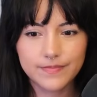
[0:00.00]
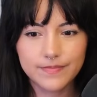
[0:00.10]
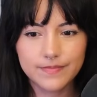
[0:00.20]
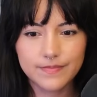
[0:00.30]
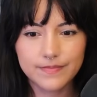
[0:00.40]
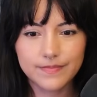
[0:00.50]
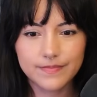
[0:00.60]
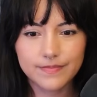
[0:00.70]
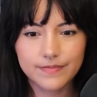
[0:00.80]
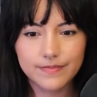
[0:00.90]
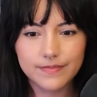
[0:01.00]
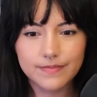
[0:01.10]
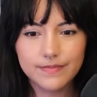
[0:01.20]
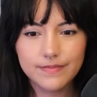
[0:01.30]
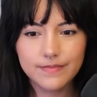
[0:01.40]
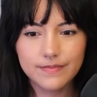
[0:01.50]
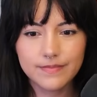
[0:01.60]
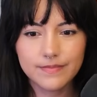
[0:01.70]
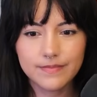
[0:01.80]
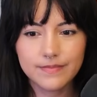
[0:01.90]

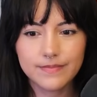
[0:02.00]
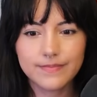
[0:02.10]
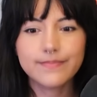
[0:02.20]
(silent)